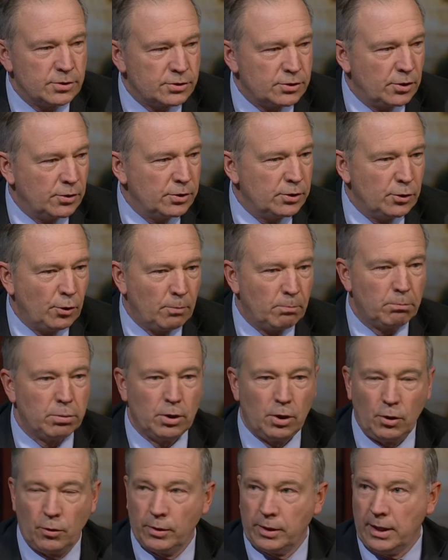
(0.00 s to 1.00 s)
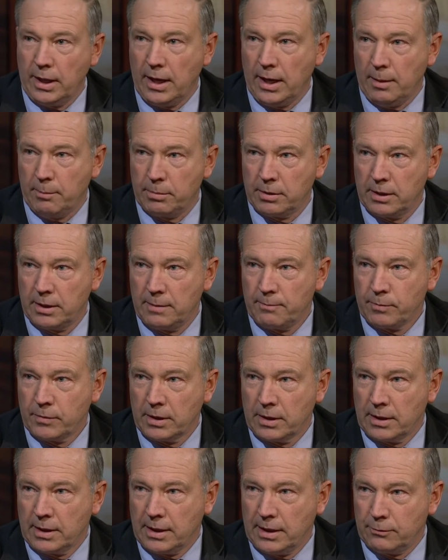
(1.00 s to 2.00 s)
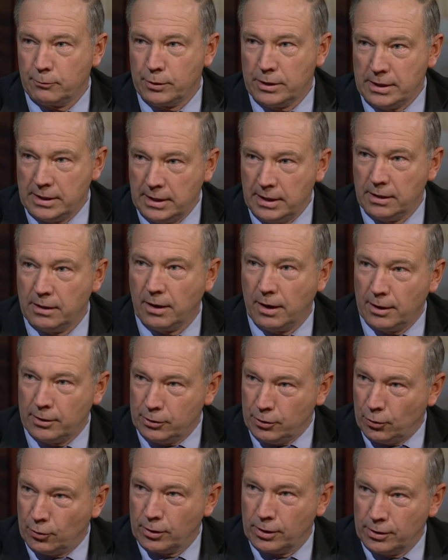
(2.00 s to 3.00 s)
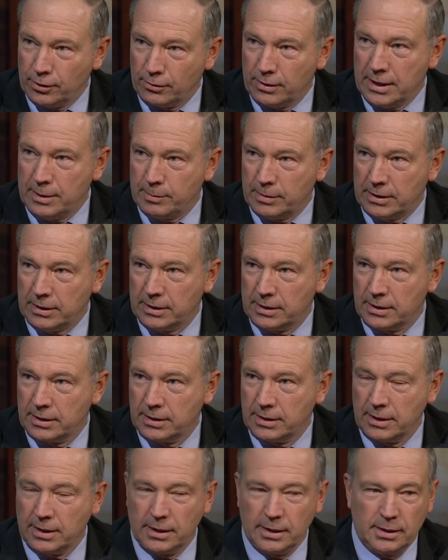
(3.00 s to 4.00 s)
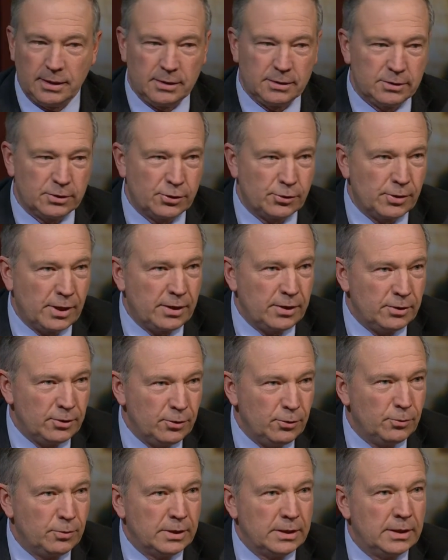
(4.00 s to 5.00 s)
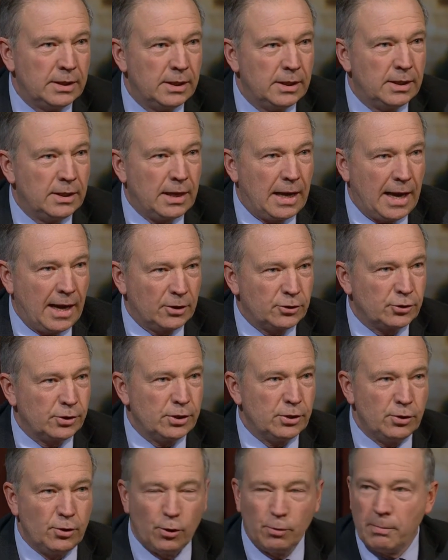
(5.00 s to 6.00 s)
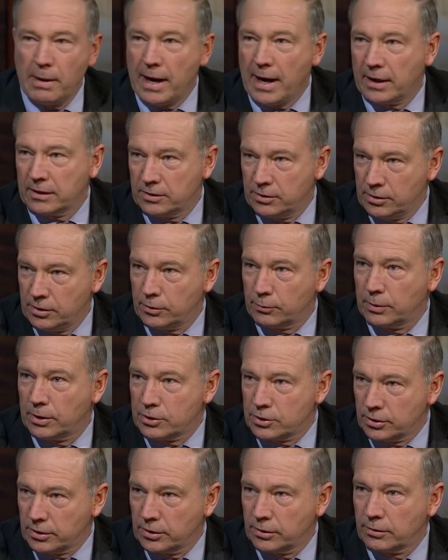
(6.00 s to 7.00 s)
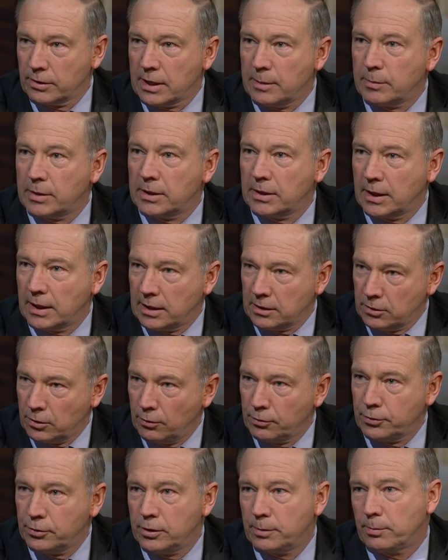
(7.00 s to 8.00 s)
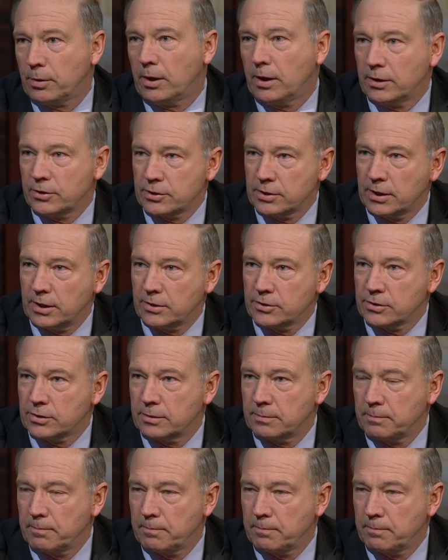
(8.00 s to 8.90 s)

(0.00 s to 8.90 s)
so you don't blow it up and renege on your agreement to create a new one. Actually, you go back to the original agreement and go through the process.